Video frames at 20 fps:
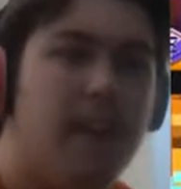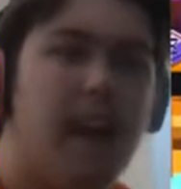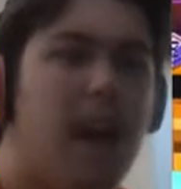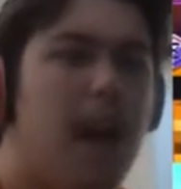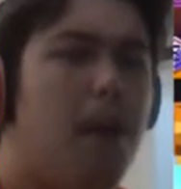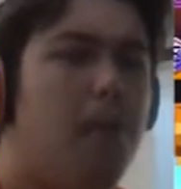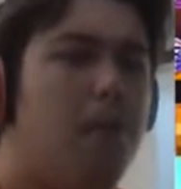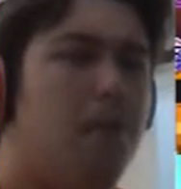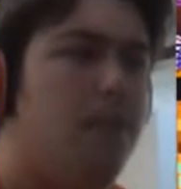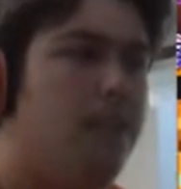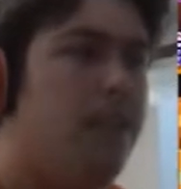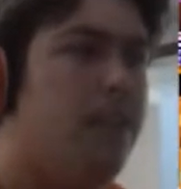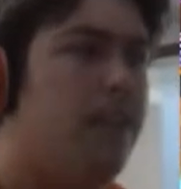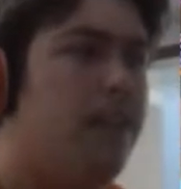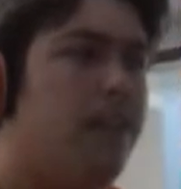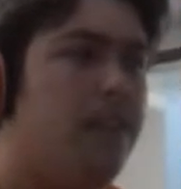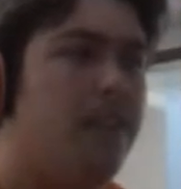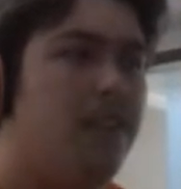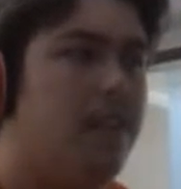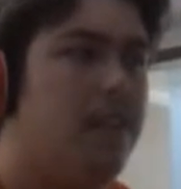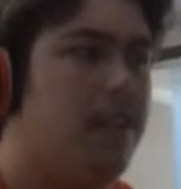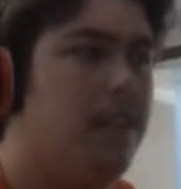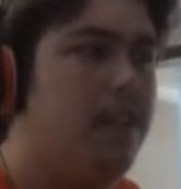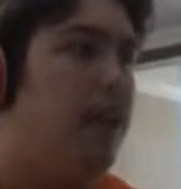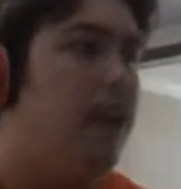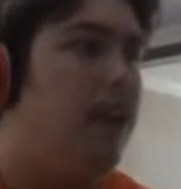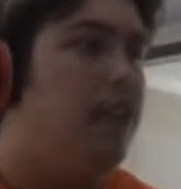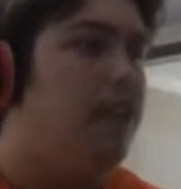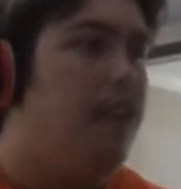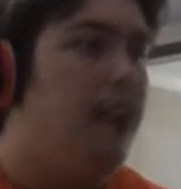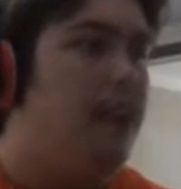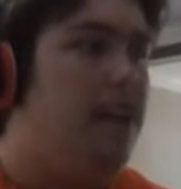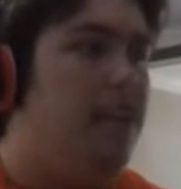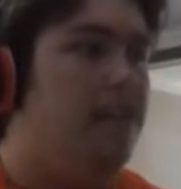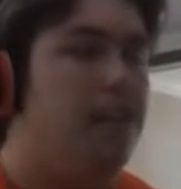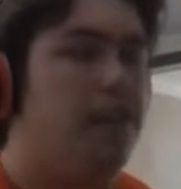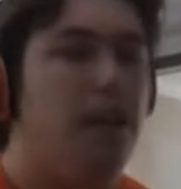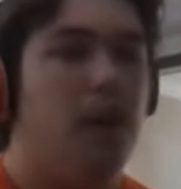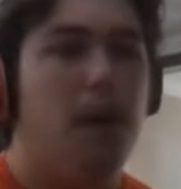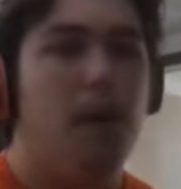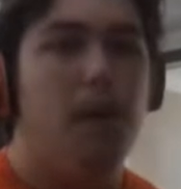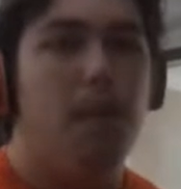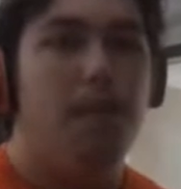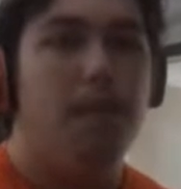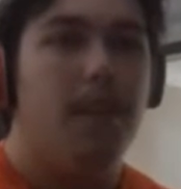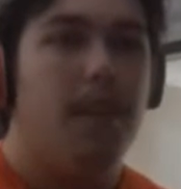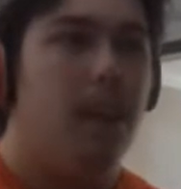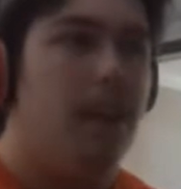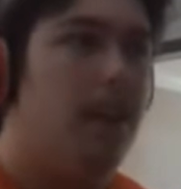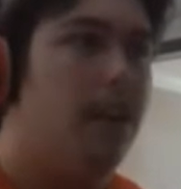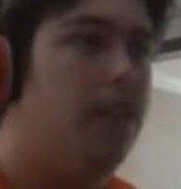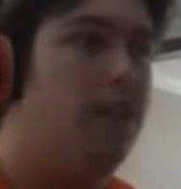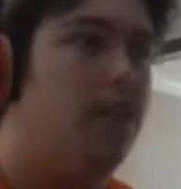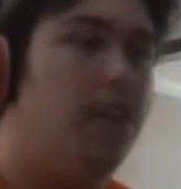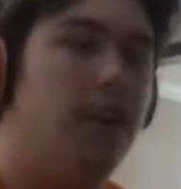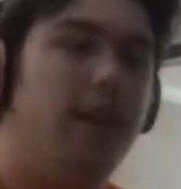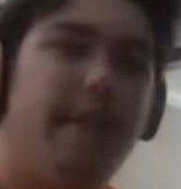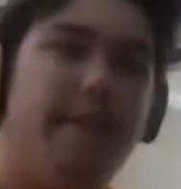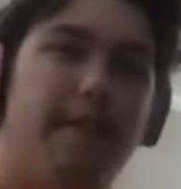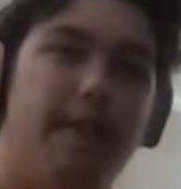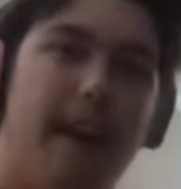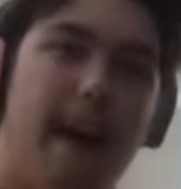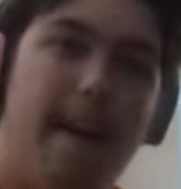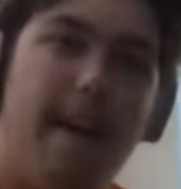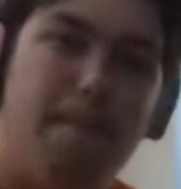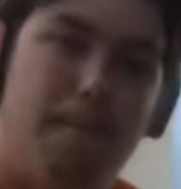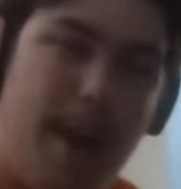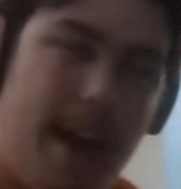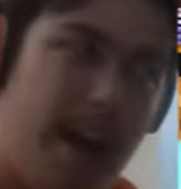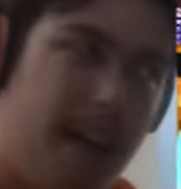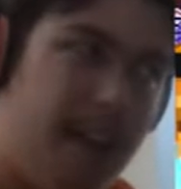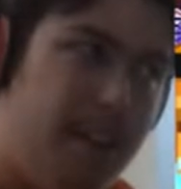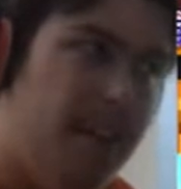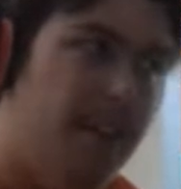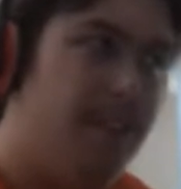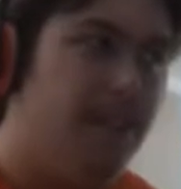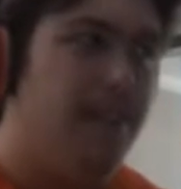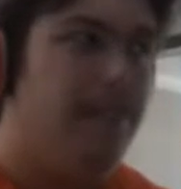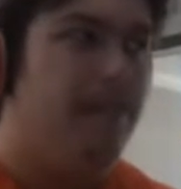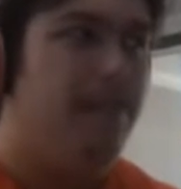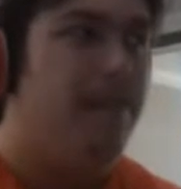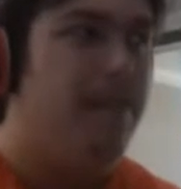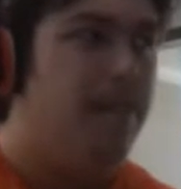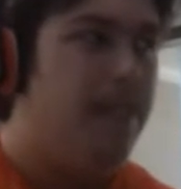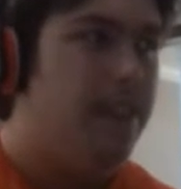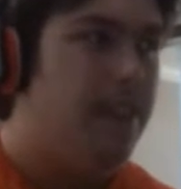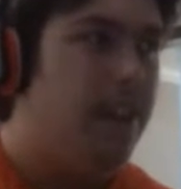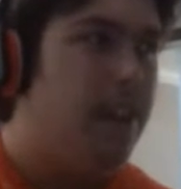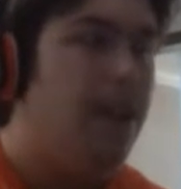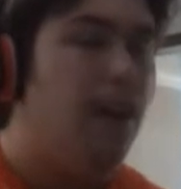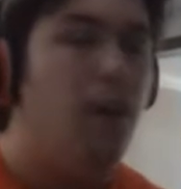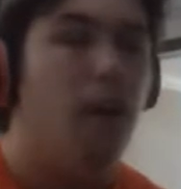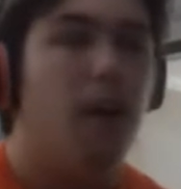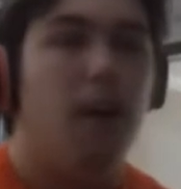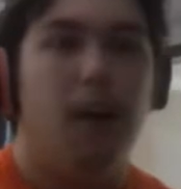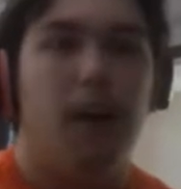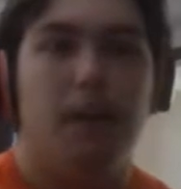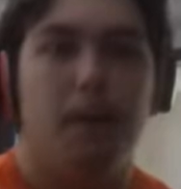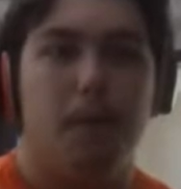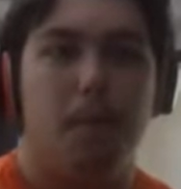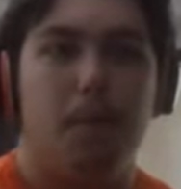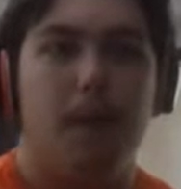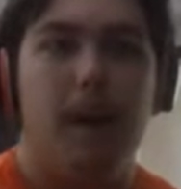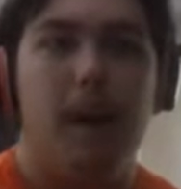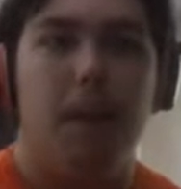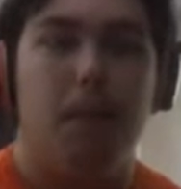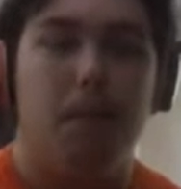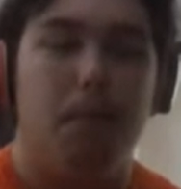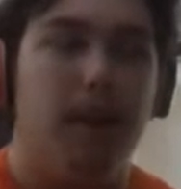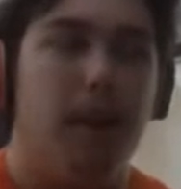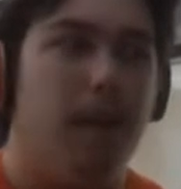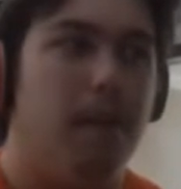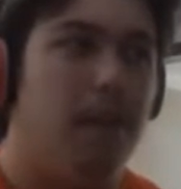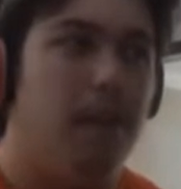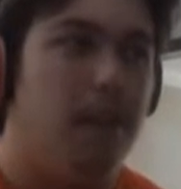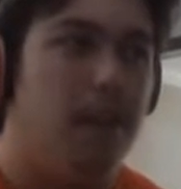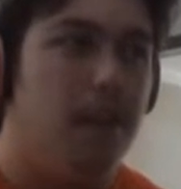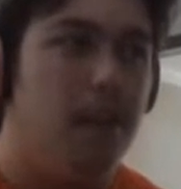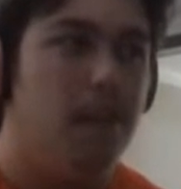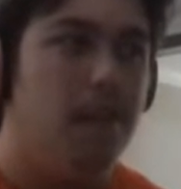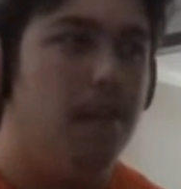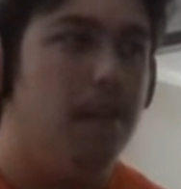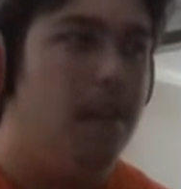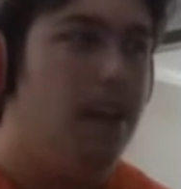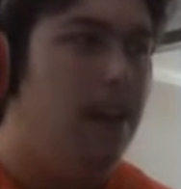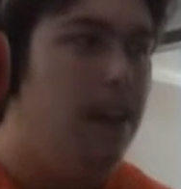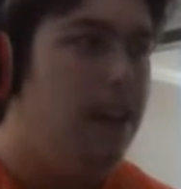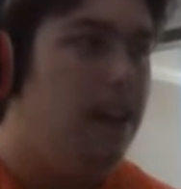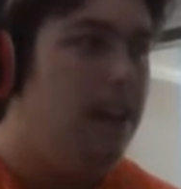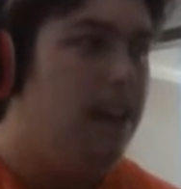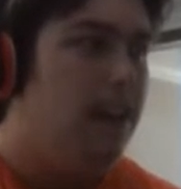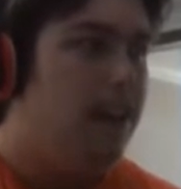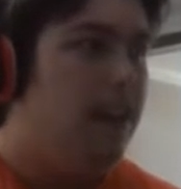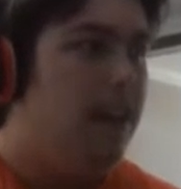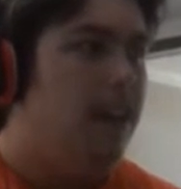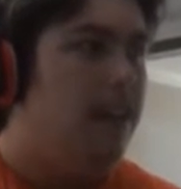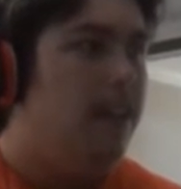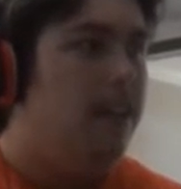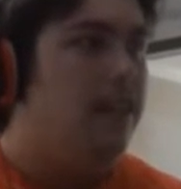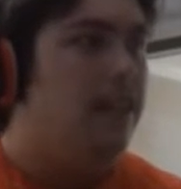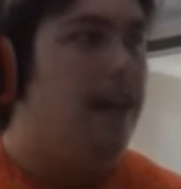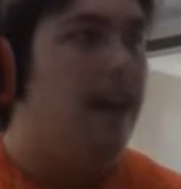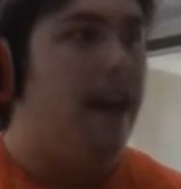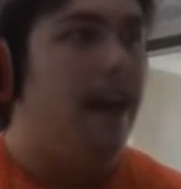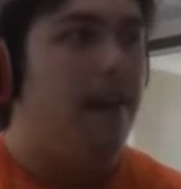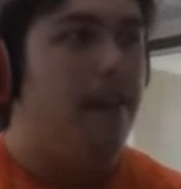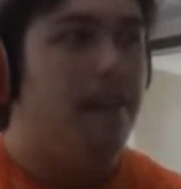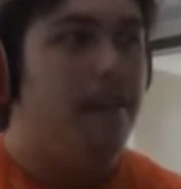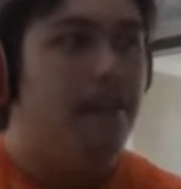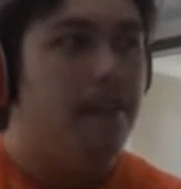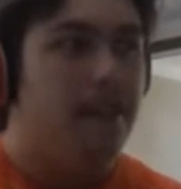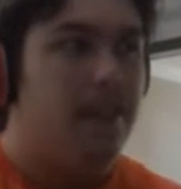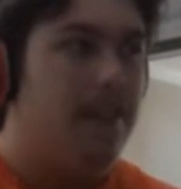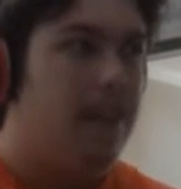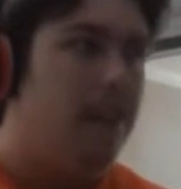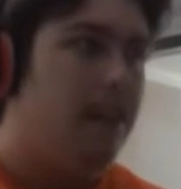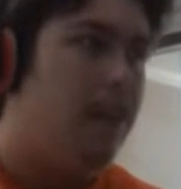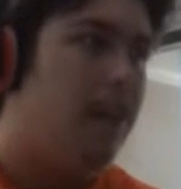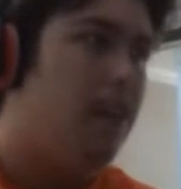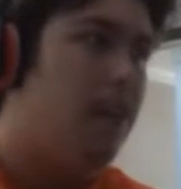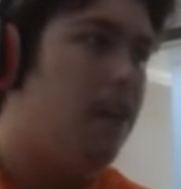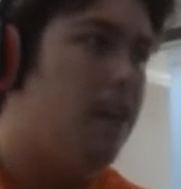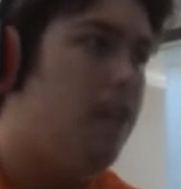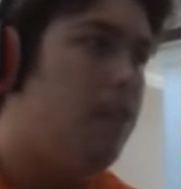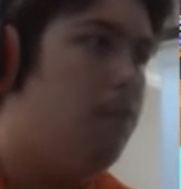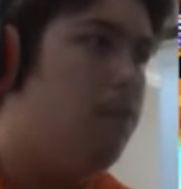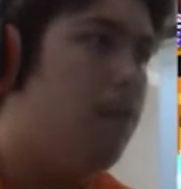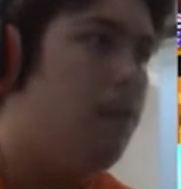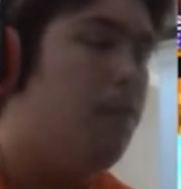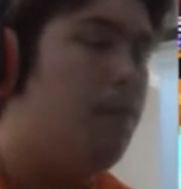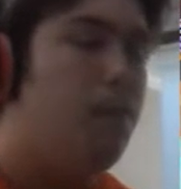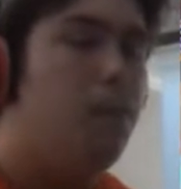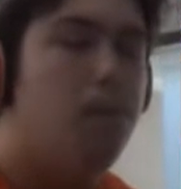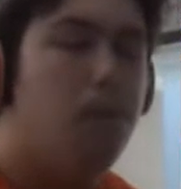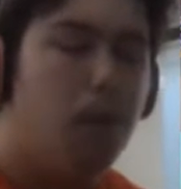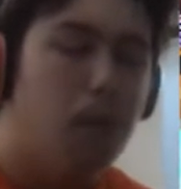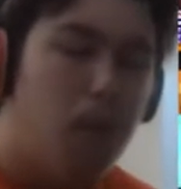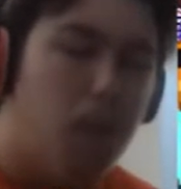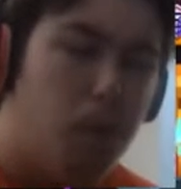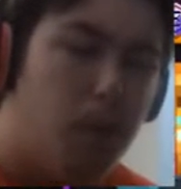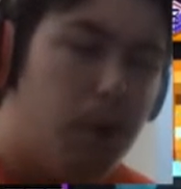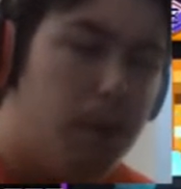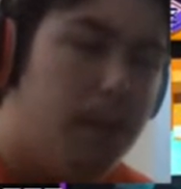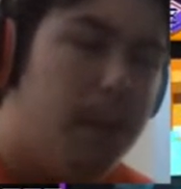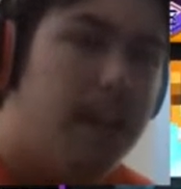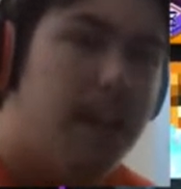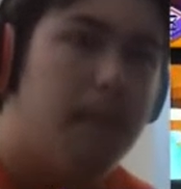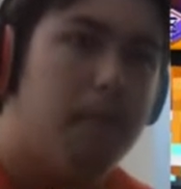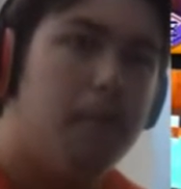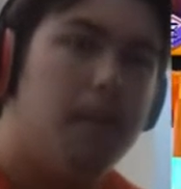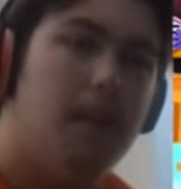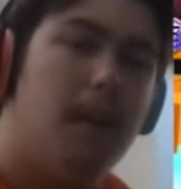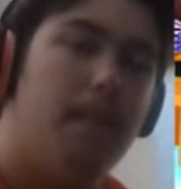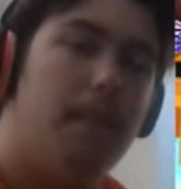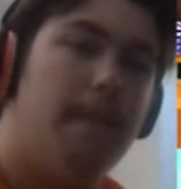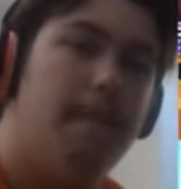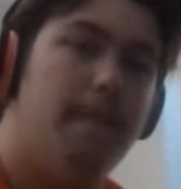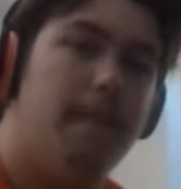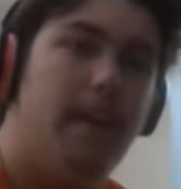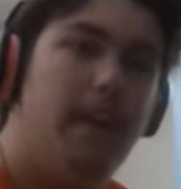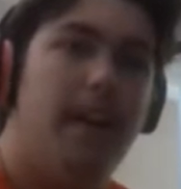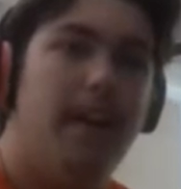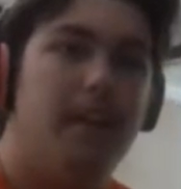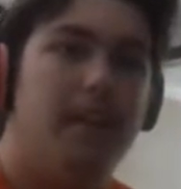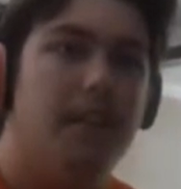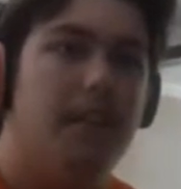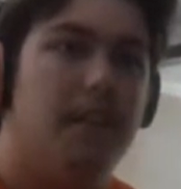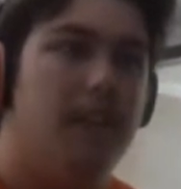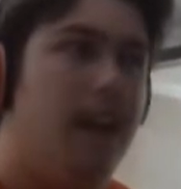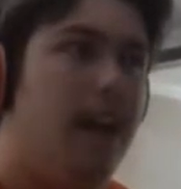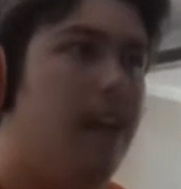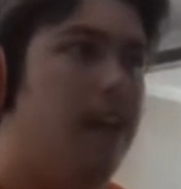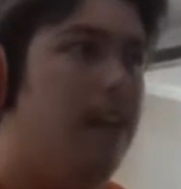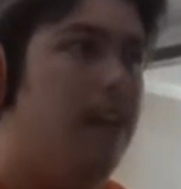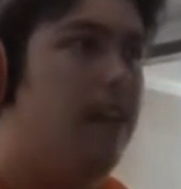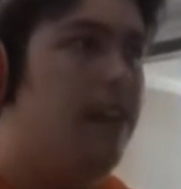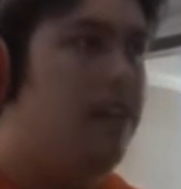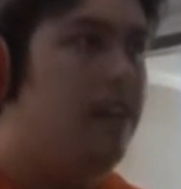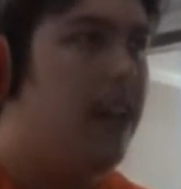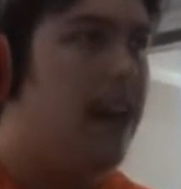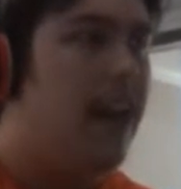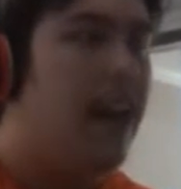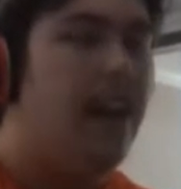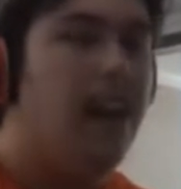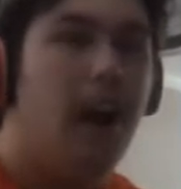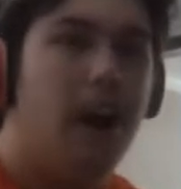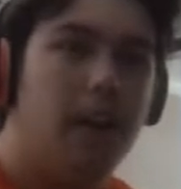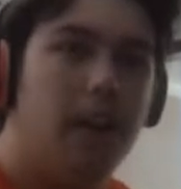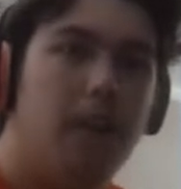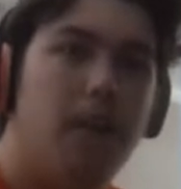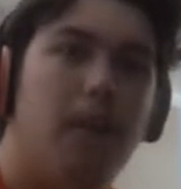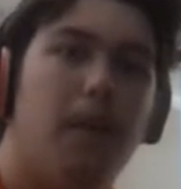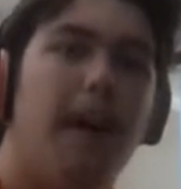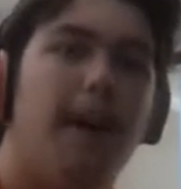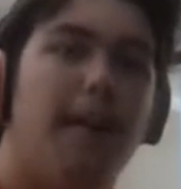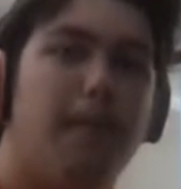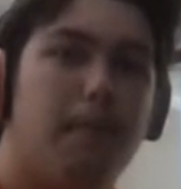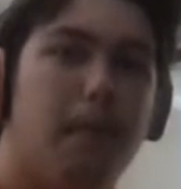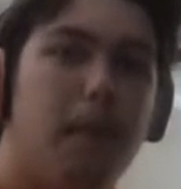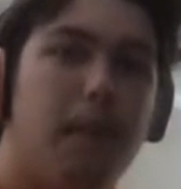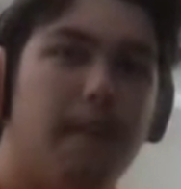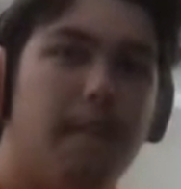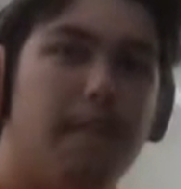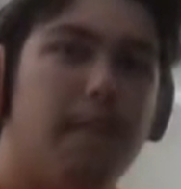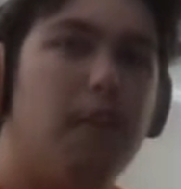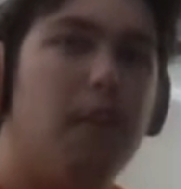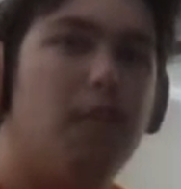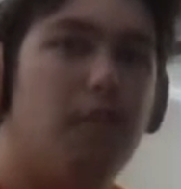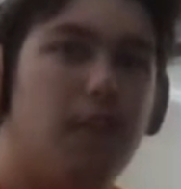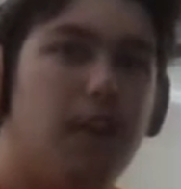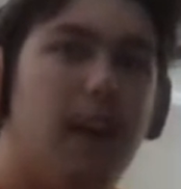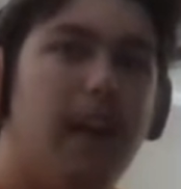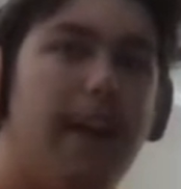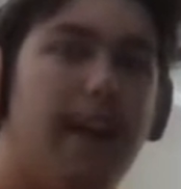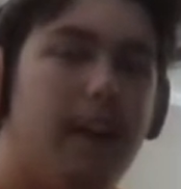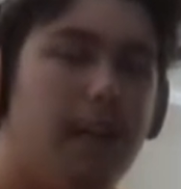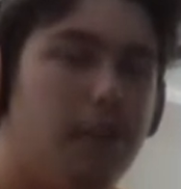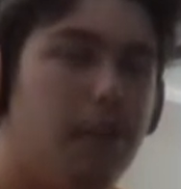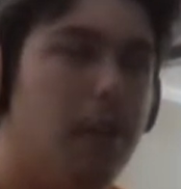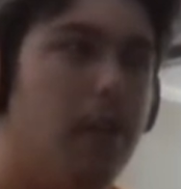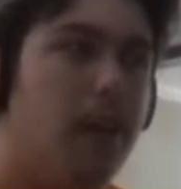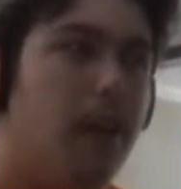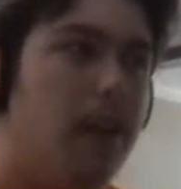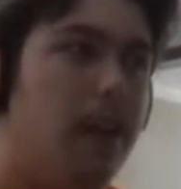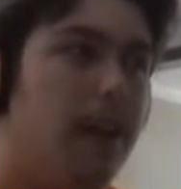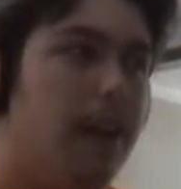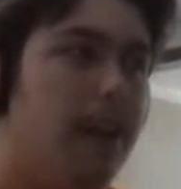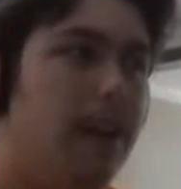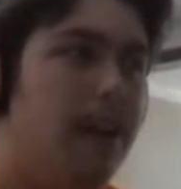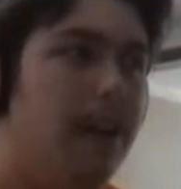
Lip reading: how much decrease it is. Enchanter's Tome, good if you have pets or other players playing with you. Now, what we did with some of my friends is that they had an auto crossbow with a fuse shot, like I showed earlier.